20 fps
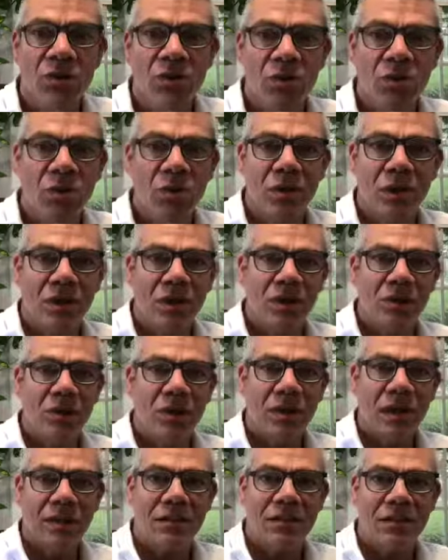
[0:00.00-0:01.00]
you to
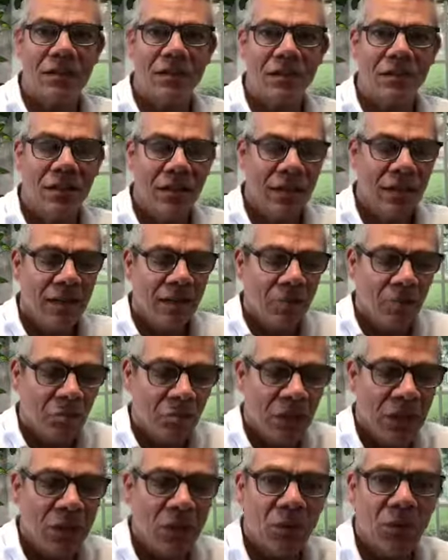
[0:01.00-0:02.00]
interact and
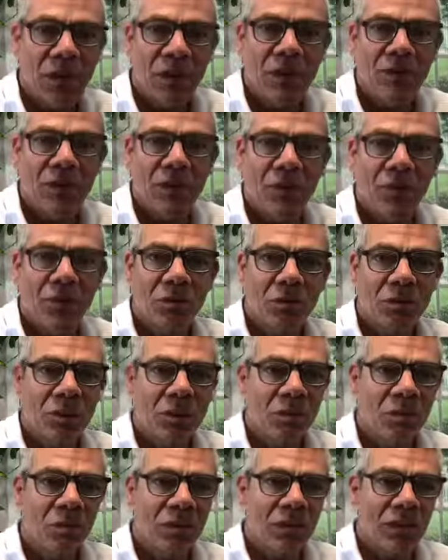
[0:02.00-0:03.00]
be around other
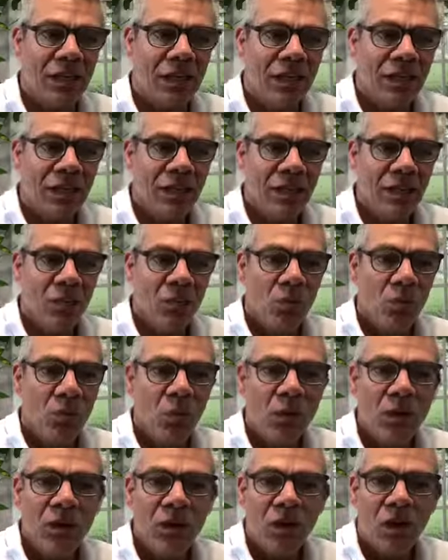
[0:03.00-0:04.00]
people. That
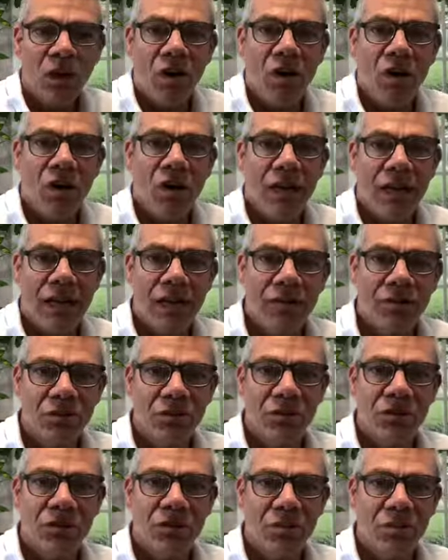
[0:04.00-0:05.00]
we are
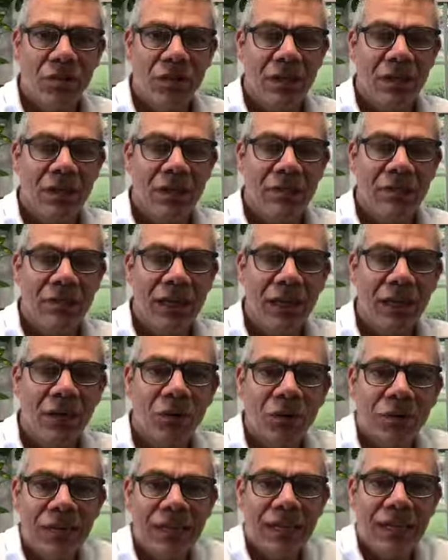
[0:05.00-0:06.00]
energy beings
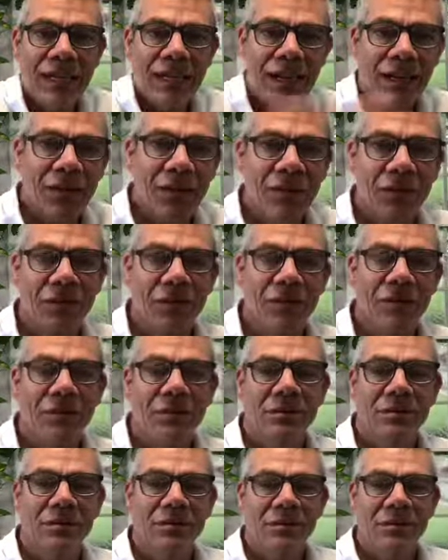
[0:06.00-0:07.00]
held together
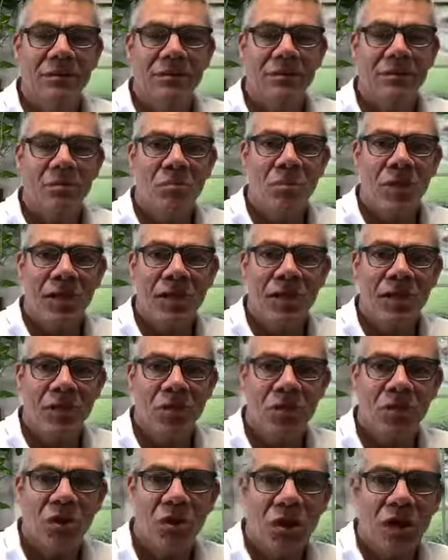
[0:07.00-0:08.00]
by a
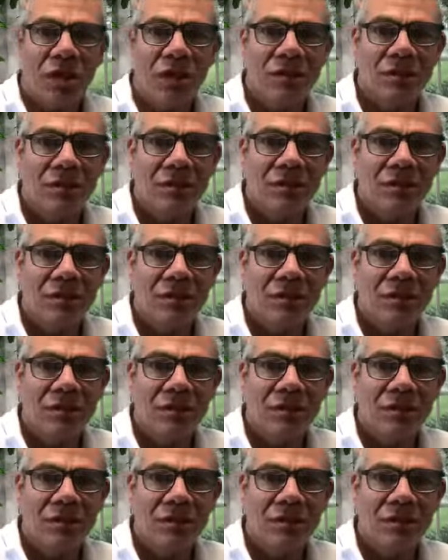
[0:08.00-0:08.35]
thought,